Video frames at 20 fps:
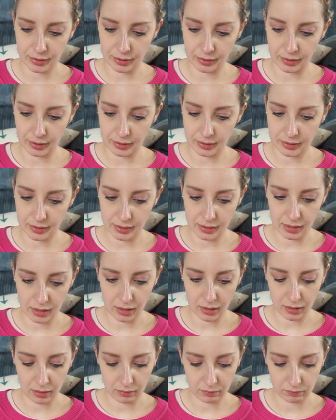So let's
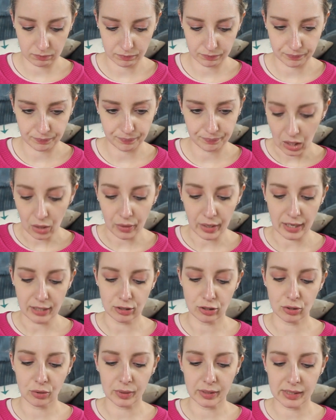see. Okay,
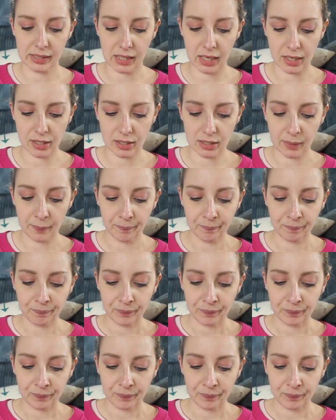so it says